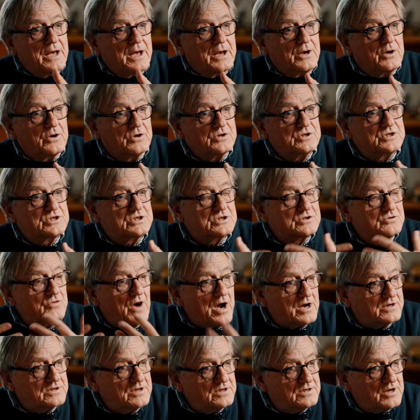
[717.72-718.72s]

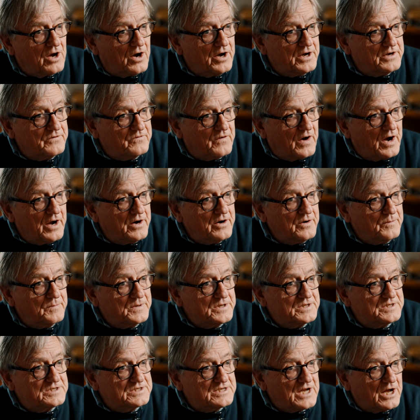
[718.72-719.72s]
constructed our
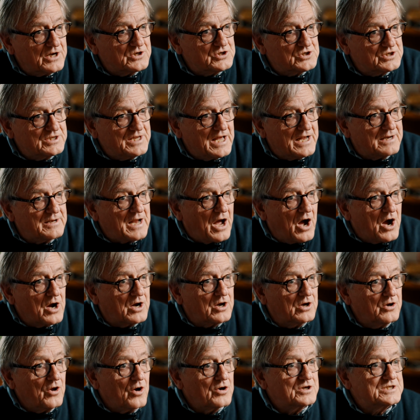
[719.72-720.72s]
environment such that our
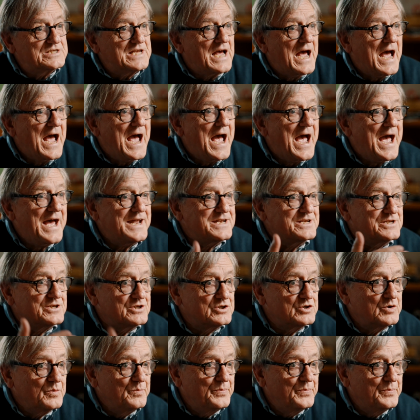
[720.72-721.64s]
clocks had to